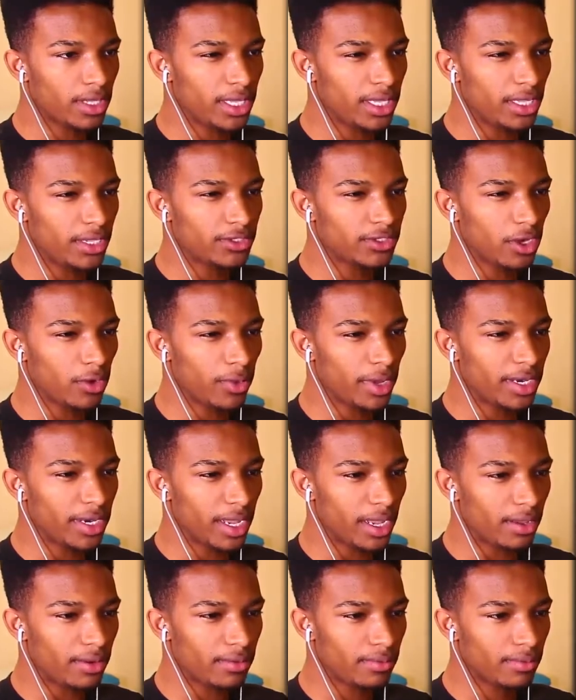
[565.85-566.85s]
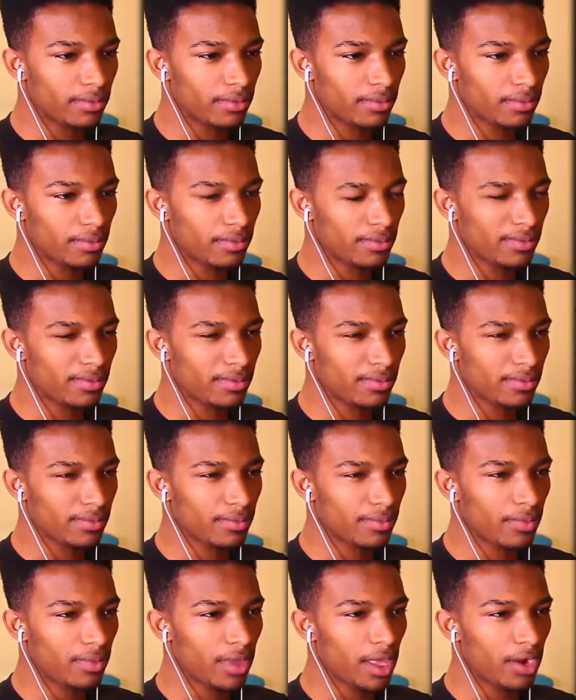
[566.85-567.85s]
ease our way down.
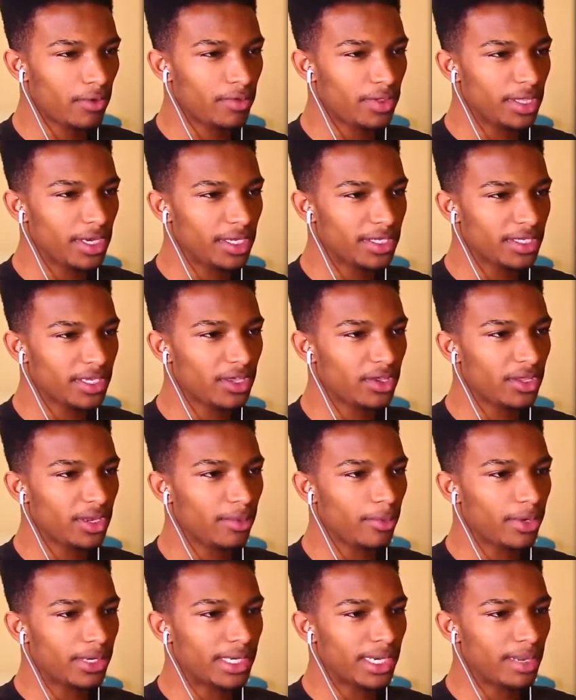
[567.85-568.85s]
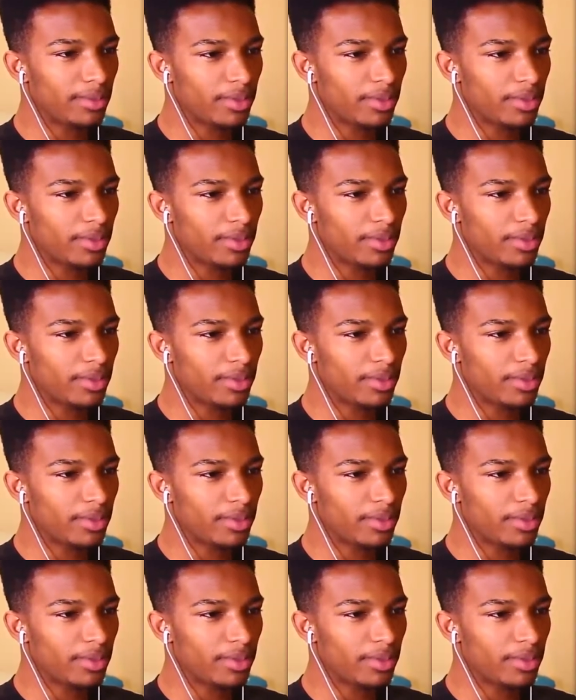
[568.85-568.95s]
I don't really need to kill any more sheep